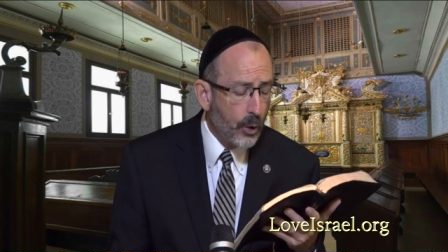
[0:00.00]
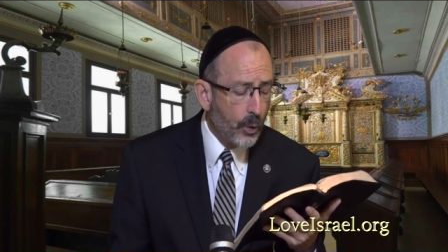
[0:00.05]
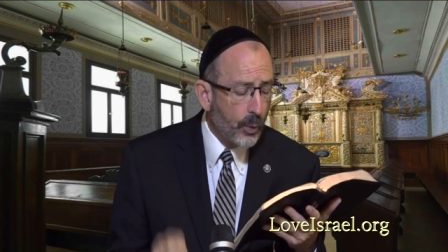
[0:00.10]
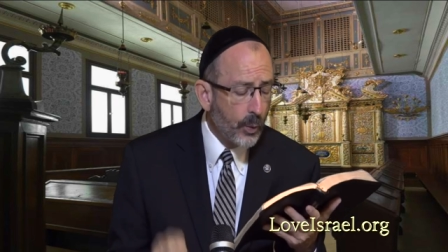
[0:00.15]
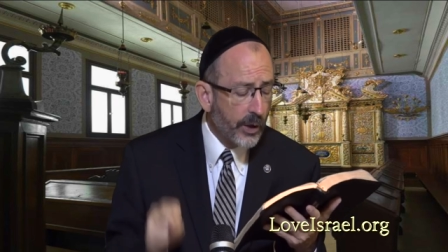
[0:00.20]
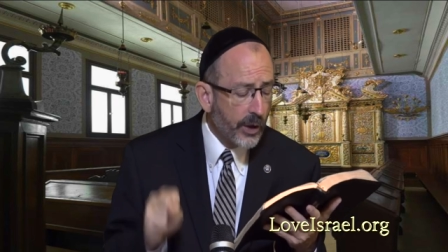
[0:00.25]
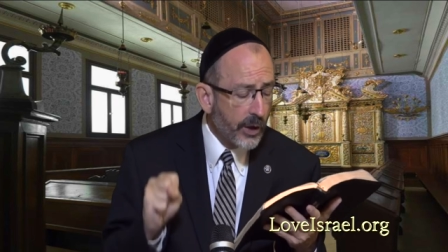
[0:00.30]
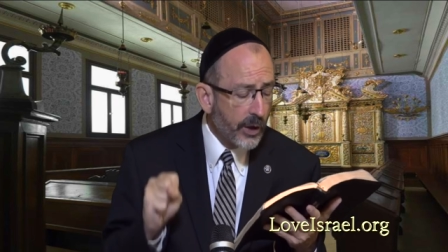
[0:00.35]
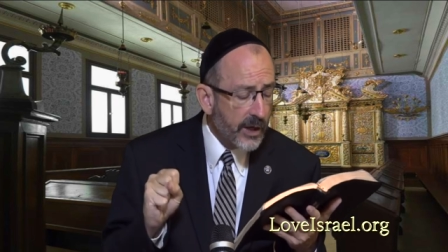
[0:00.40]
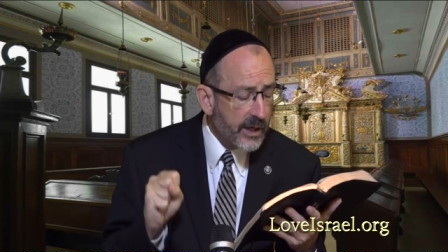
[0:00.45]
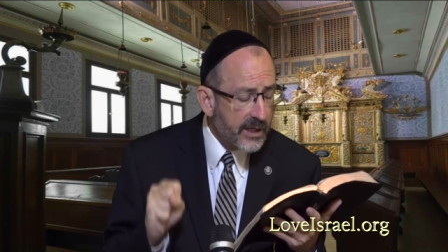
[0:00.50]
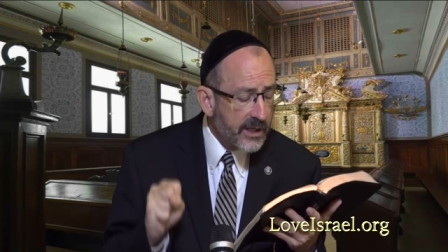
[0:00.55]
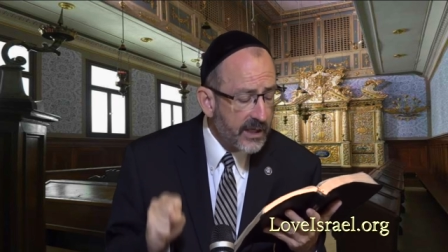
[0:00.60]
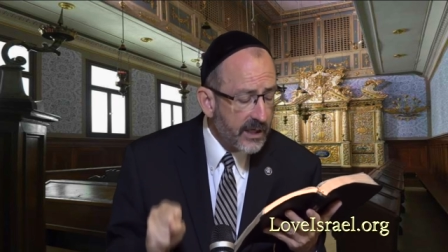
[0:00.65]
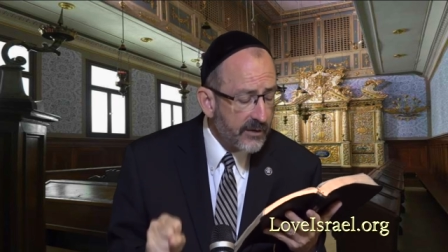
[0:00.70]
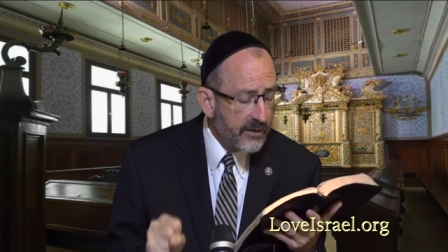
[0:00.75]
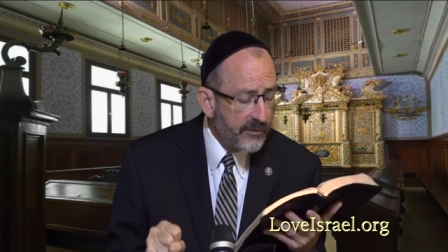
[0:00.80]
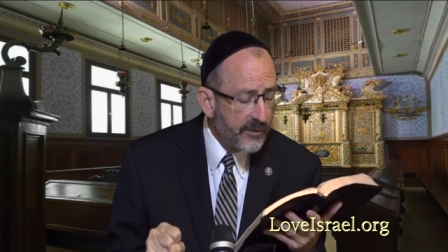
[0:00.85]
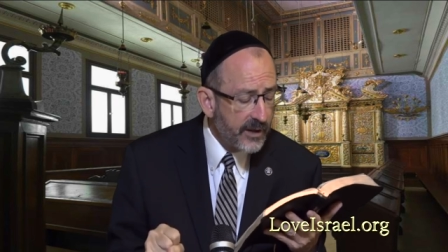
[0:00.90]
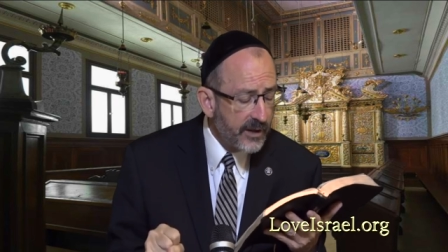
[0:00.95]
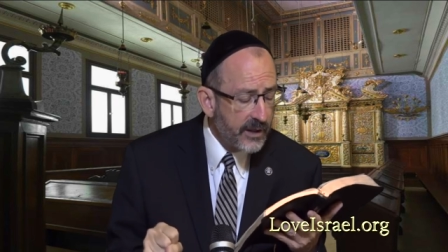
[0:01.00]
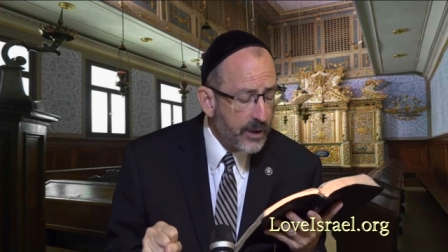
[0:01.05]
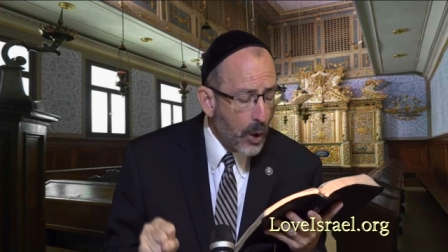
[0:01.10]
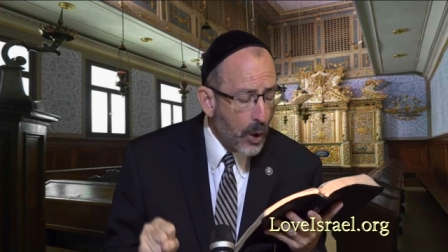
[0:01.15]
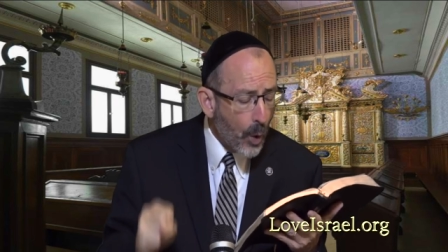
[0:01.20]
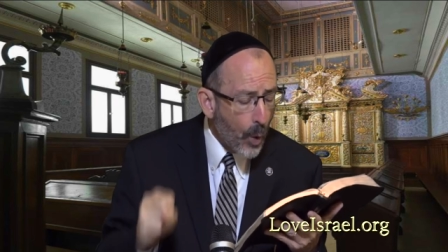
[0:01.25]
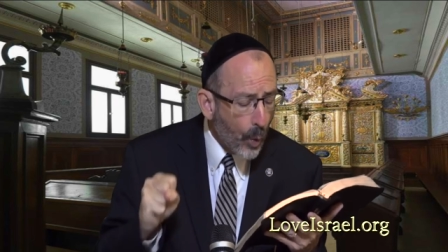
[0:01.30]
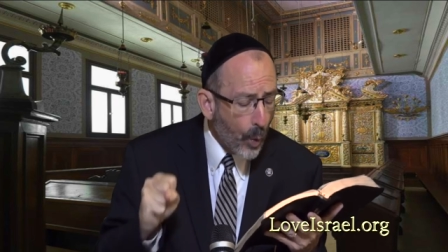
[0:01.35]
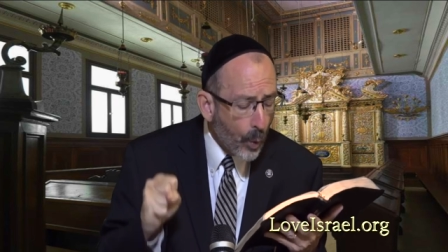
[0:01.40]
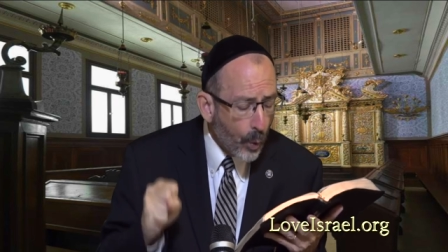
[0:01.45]
we're given
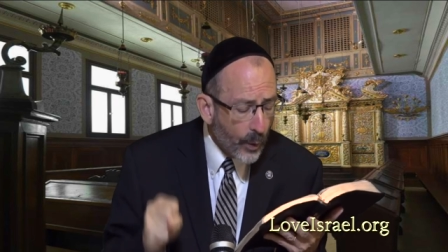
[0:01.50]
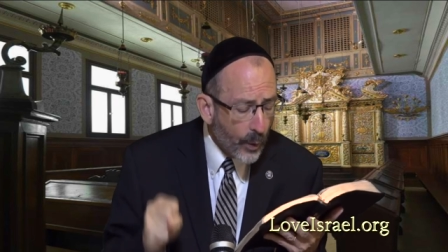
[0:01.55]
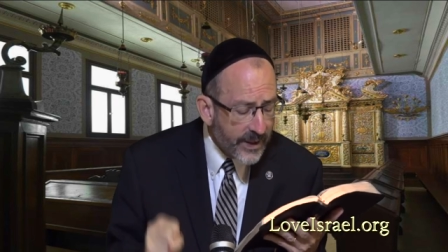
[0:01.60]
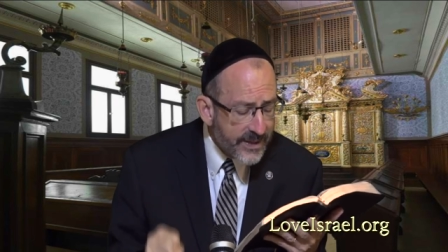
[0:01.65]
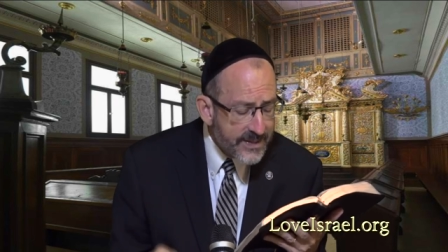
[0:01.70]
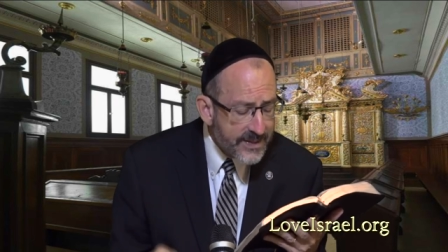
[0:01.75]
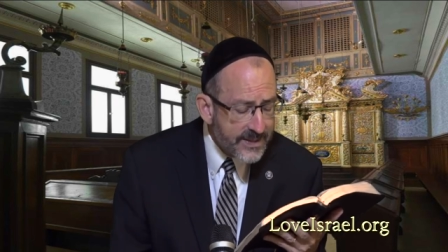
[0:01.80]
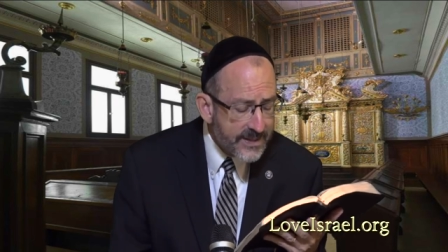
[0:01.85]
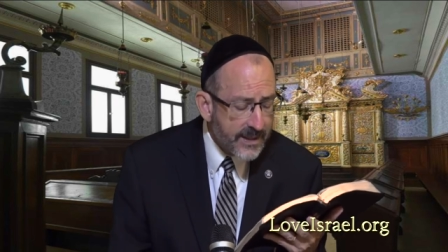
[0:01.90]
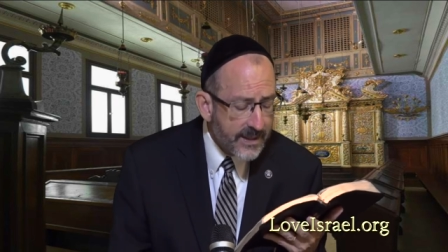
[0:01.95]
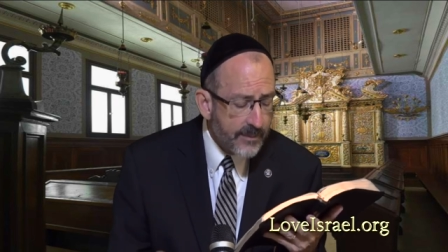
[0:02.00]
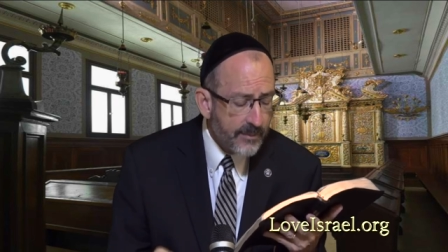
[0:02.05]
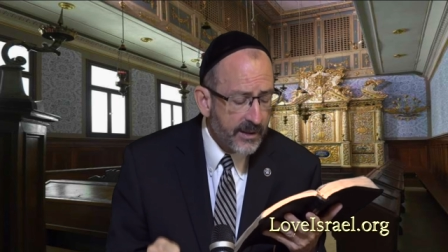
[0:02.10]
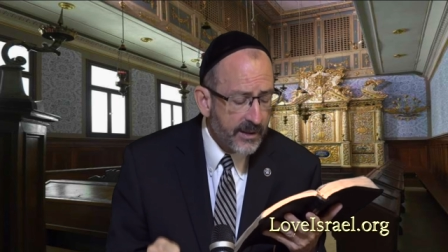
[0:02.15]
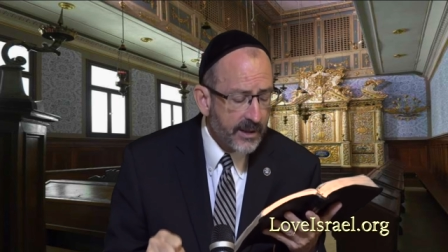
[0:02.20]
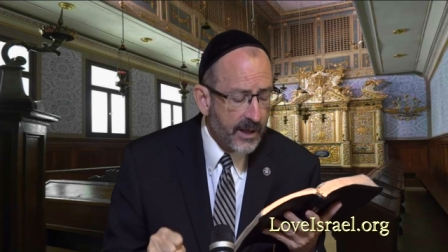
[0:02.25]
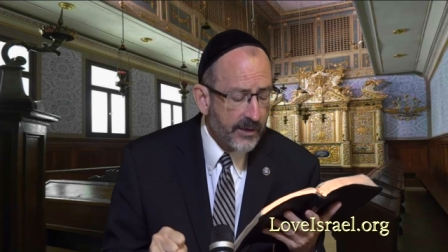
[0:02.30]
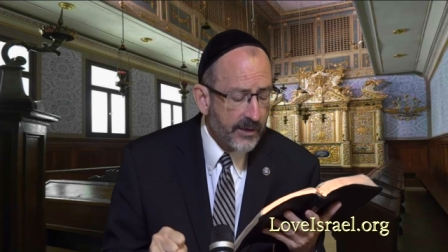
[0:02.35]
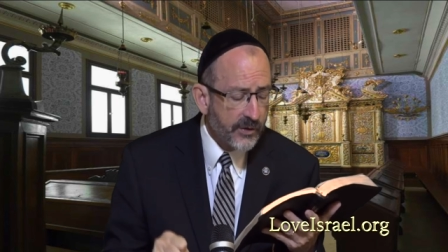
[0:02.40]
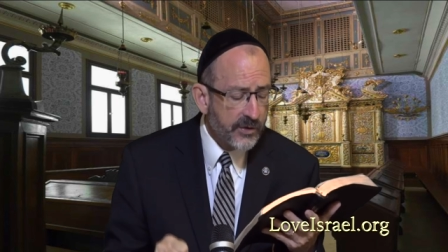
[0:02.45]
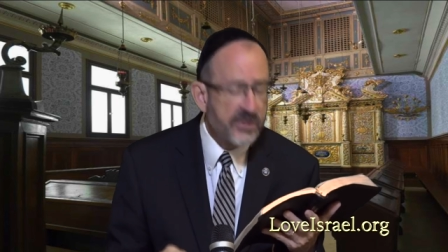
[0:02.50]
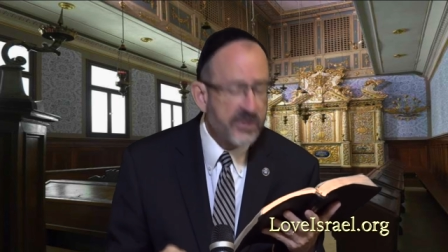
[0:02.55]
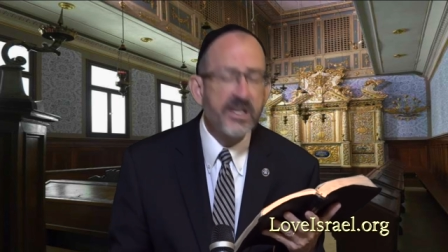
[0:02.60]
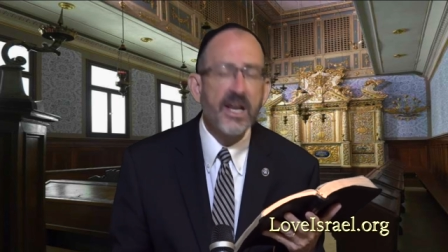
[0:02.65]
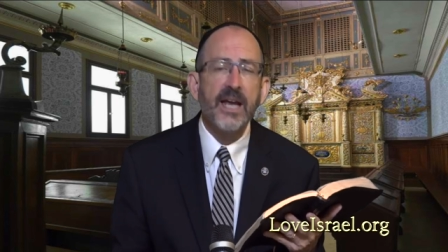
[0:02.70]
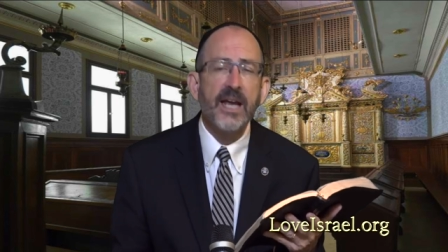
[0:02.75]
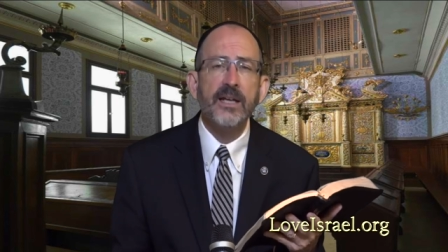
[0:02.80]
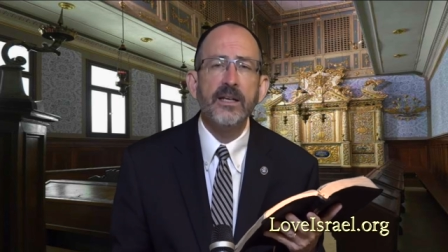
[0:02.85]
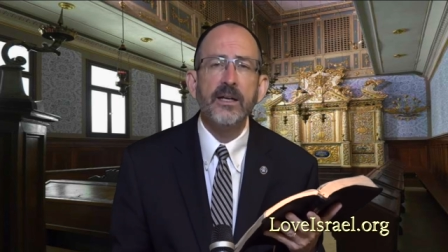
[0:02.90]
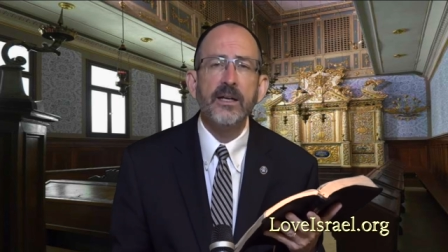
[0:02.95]
wisdom and
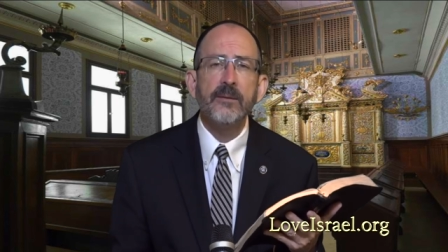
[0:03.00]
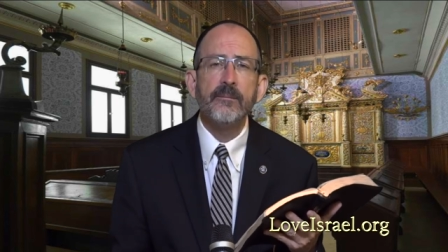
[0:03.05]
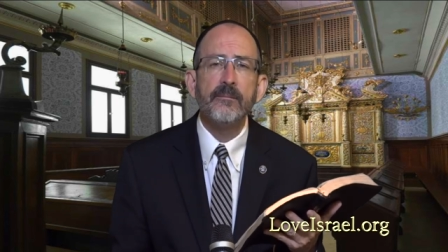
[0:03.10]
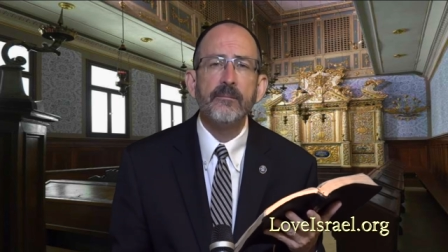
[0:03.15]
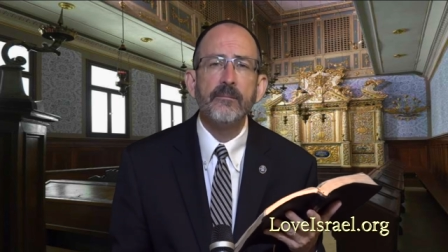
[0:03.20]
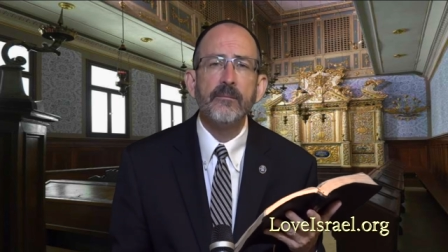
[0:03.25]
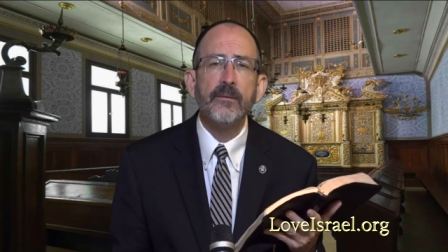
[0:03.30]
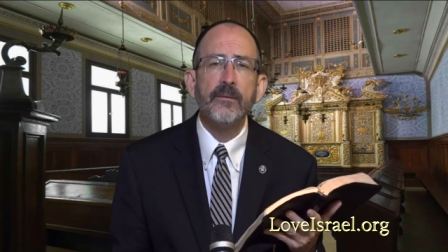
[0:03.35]
understanding.